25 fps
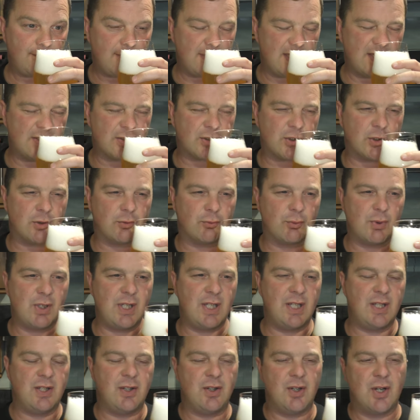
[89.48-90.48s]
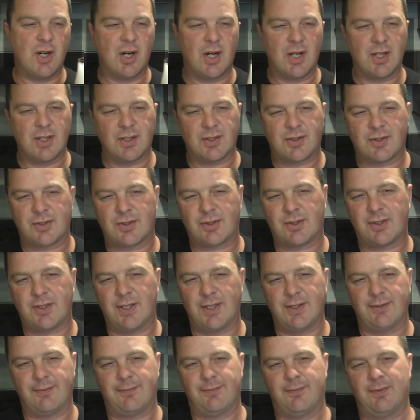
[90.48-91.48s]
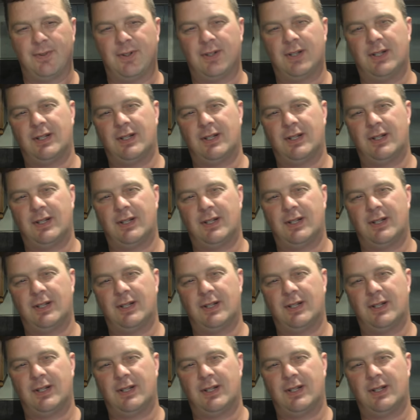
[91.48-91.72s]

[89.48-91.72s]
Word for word: it's got a really nice kind of